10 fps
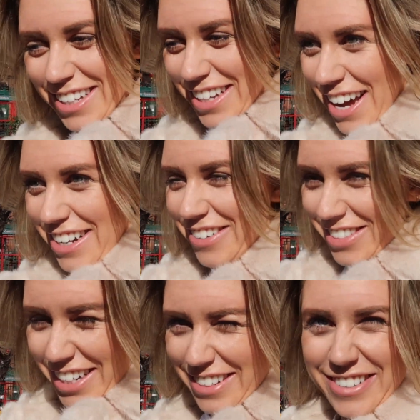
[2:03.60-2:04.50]
yeah, and I
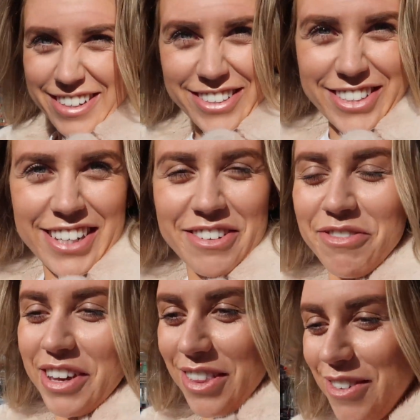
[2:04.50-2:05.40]
was like, oh God, she
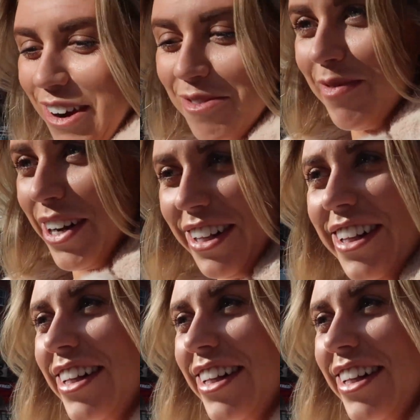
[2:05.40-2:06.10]
can feel the rumble.